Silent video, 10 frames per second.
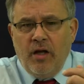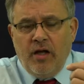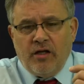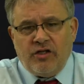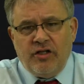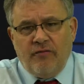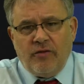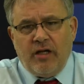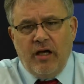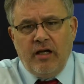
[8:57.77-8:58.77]
in a civil
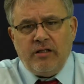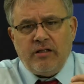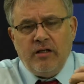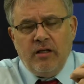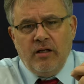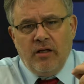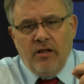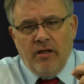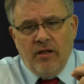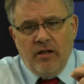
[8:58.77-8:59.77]
case,
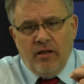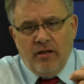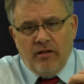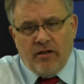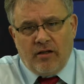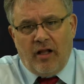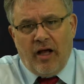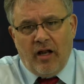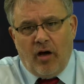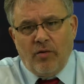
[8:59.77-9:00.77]
the
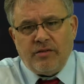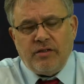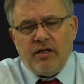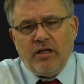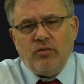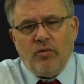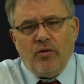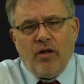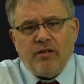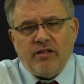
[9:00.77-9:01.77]
client always decides whether
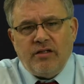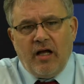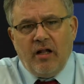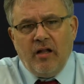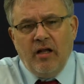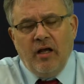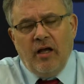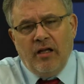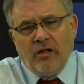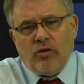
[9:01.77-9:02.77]
or not to settle,
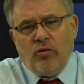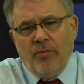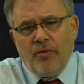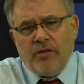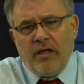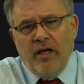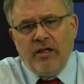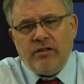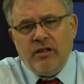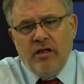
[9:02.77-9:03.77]
and in a criminal
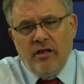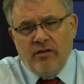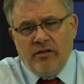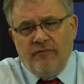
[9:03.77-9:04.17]
case, the